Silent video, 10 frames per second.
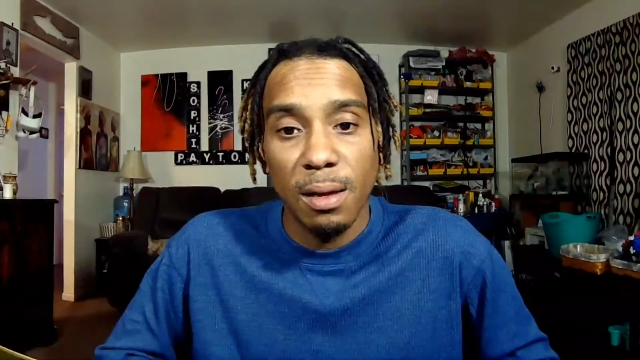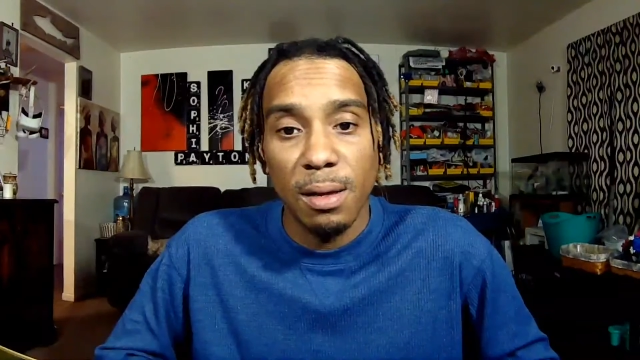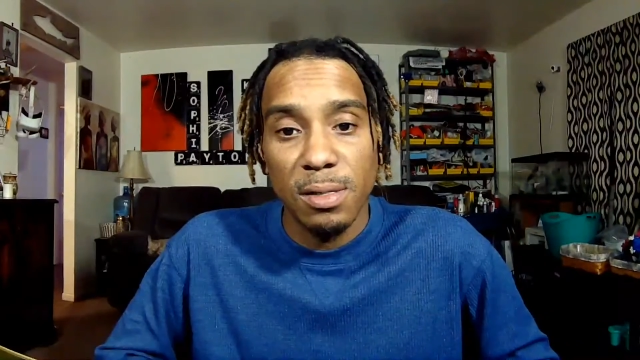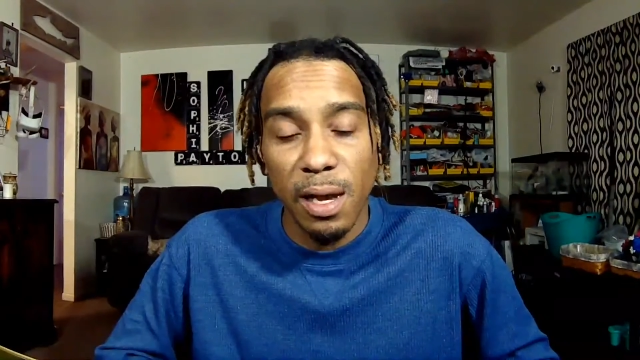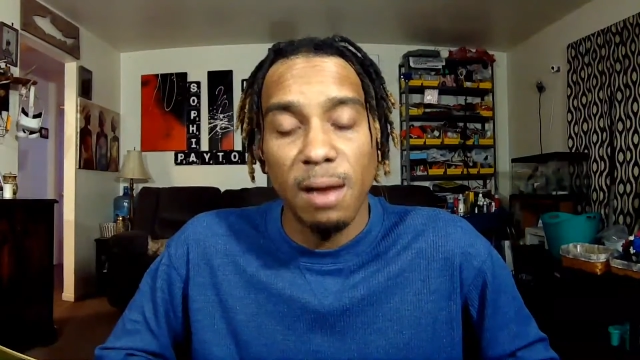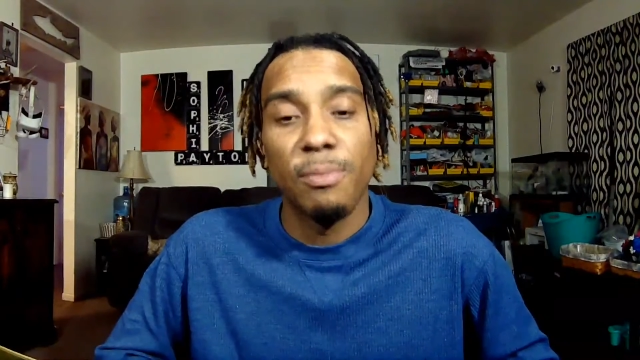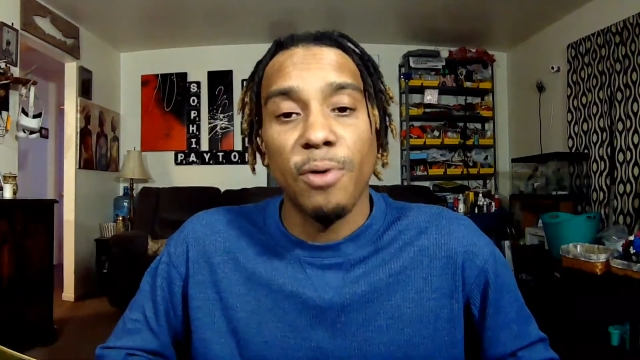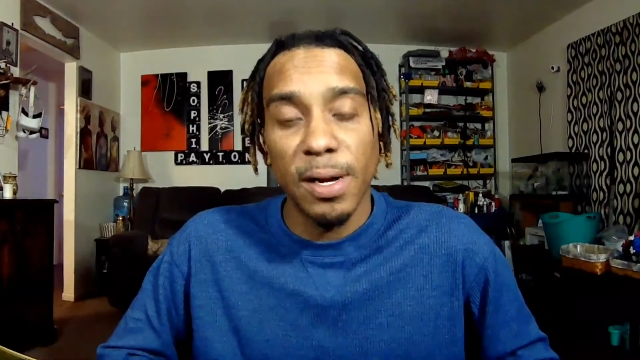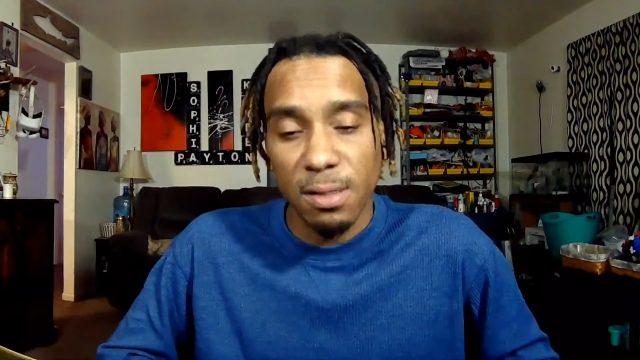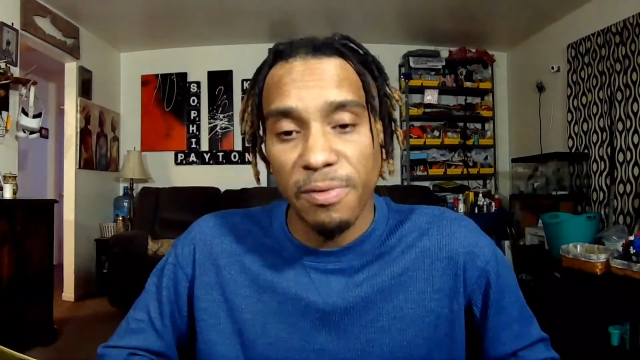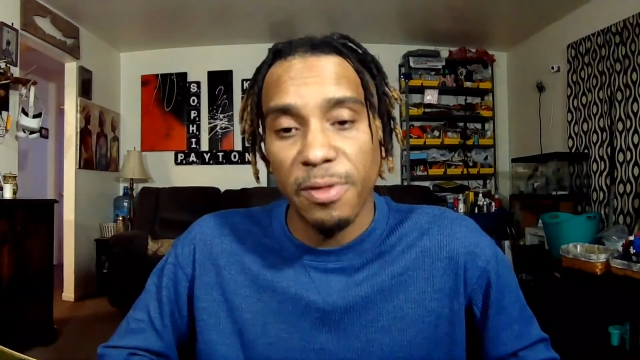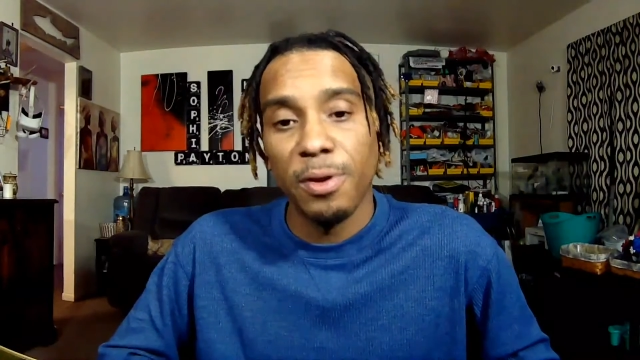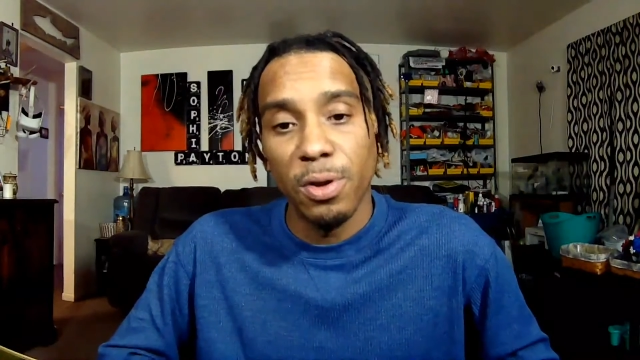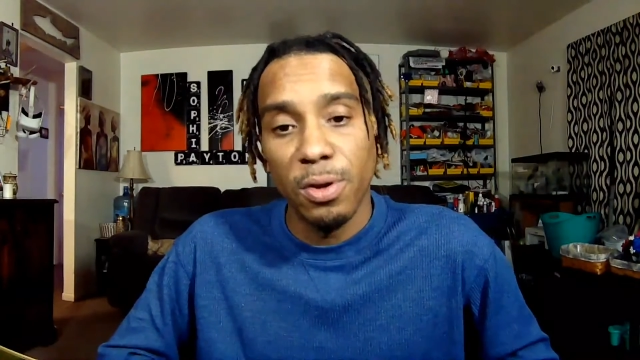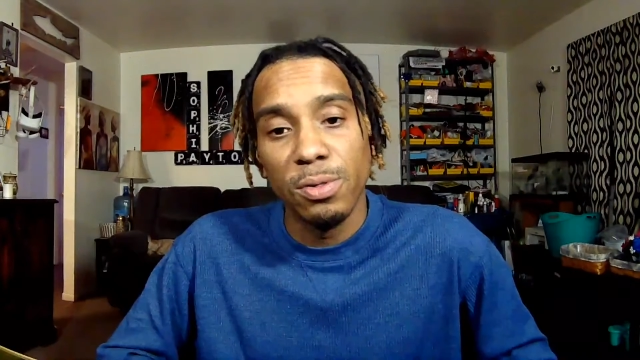stay abreast of the
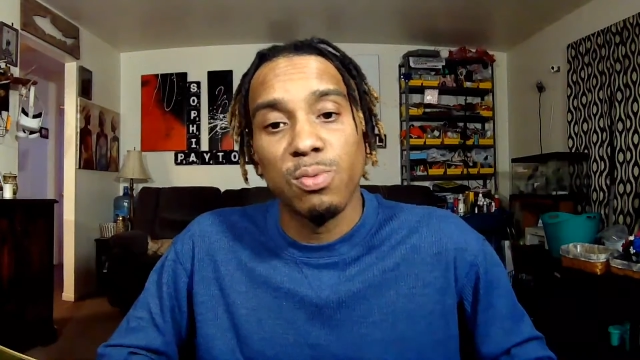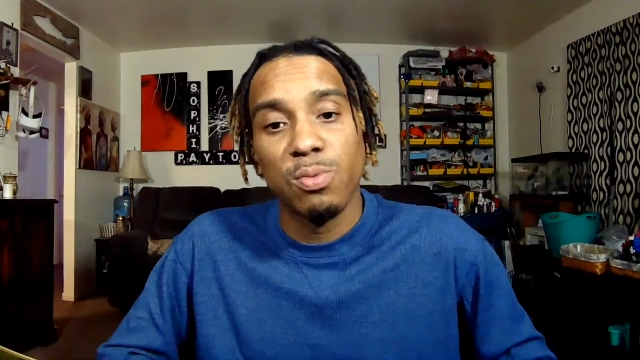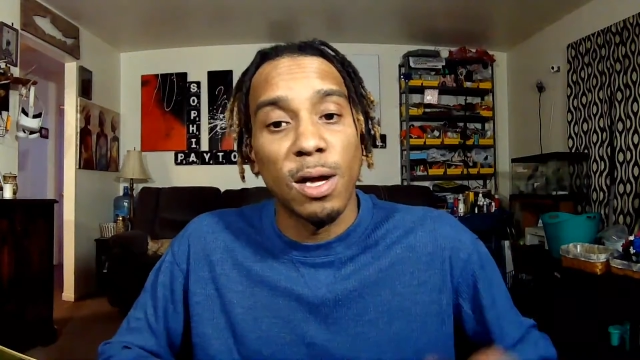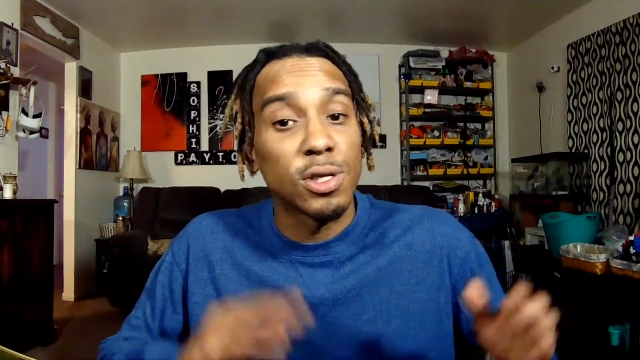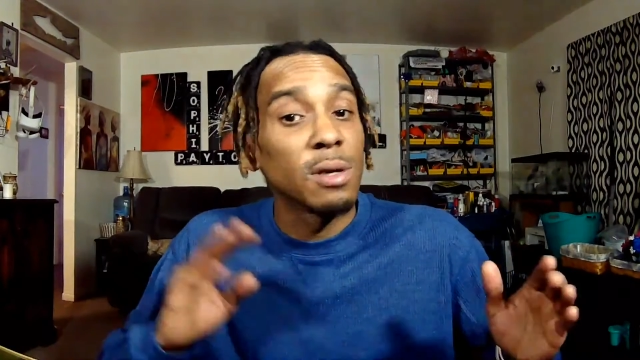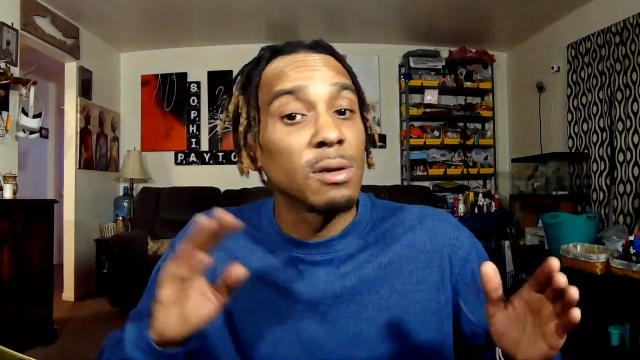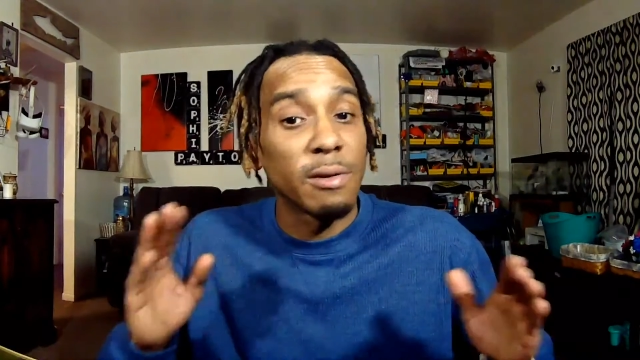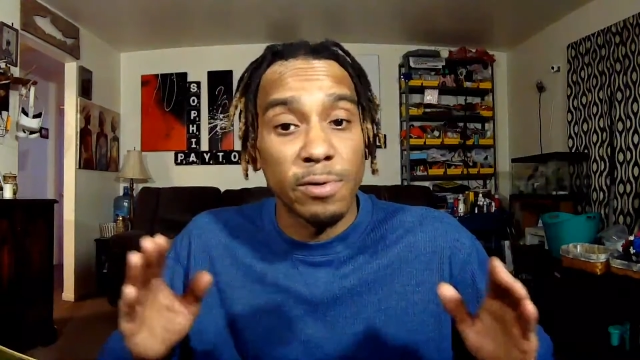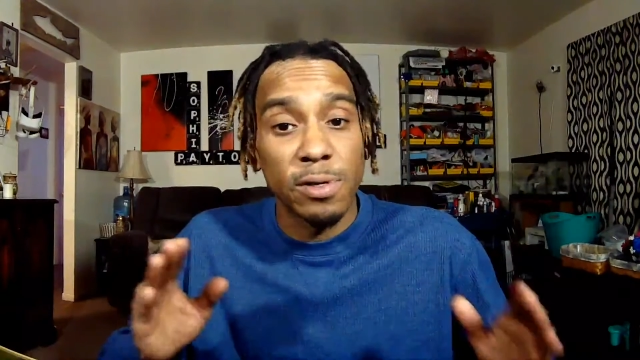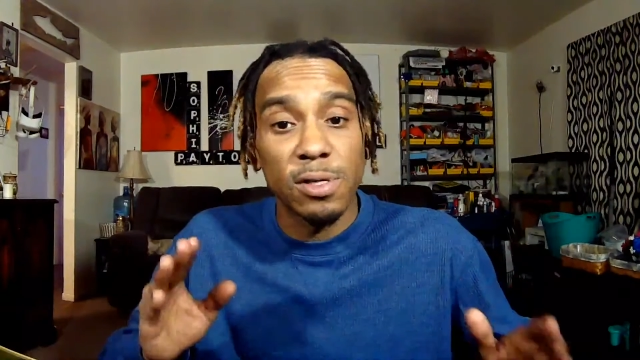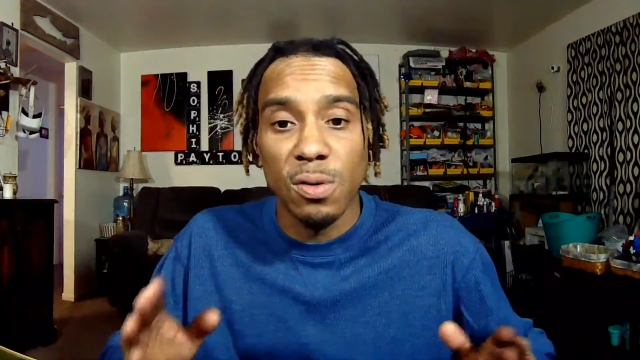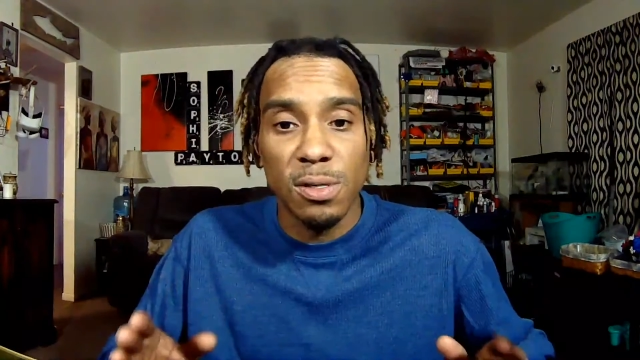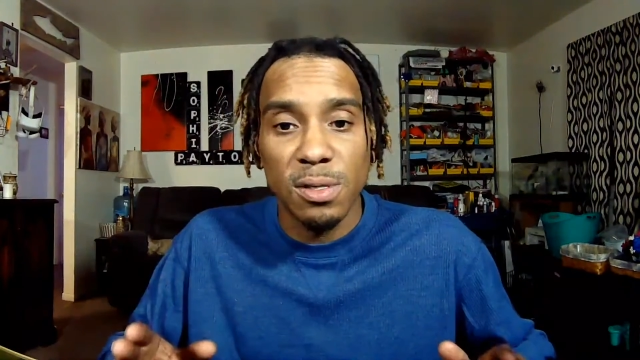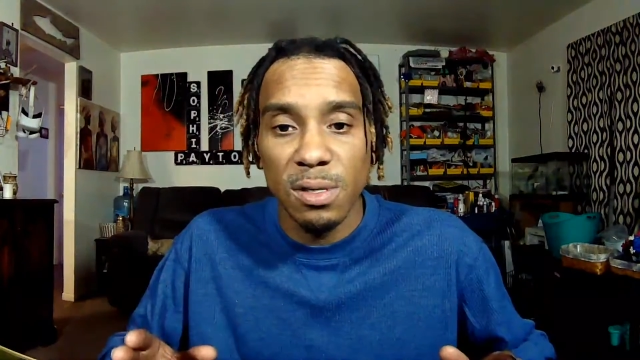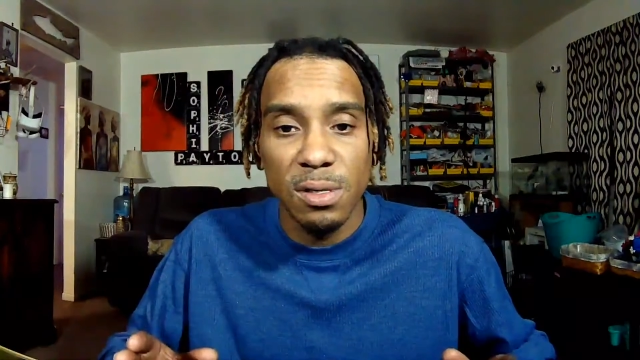news, watching different
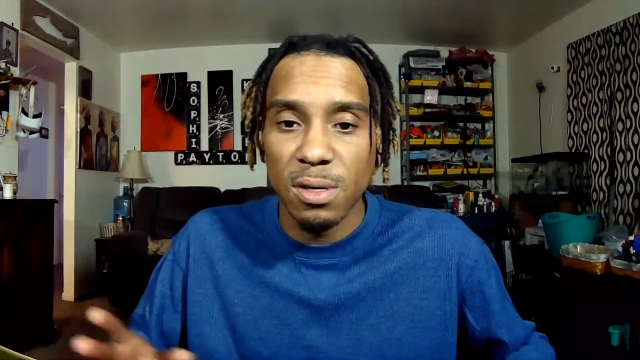sources.